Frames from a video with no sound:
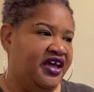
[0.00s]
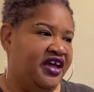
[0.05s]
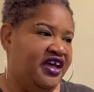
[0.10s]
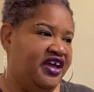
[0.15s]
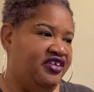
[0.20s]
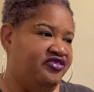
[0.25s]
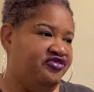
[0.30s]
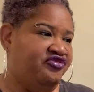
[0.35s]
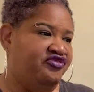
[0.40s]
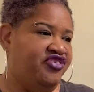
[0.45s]

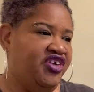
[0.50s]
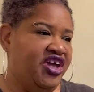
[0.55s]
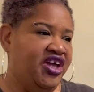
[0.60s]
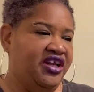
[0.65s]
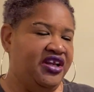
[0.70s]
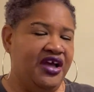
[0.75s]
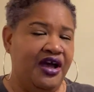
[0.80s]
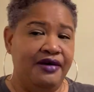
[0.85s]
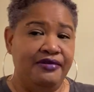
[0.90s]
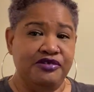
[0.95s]
it
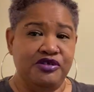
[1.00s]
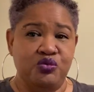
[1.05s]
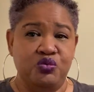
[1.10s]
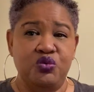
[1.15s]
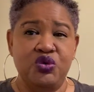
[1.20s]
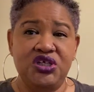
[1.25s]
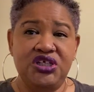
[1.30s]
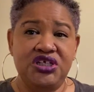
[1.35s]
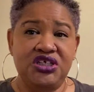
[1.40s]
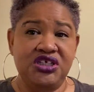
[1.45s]
fit. I was
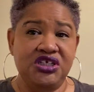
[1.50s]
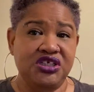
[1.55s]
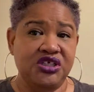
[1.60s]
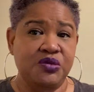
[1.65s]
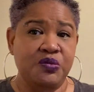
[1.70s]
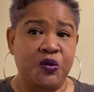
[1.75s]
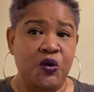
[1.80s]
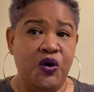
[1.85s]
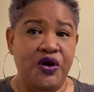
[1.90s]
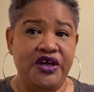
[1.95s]
really
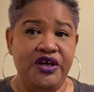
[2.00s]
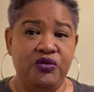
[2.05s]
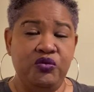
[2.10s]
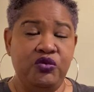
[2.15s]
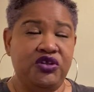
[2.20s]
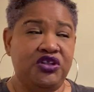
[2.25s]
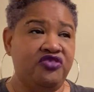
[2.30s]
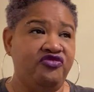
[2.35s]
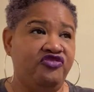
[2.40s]
disappointed with the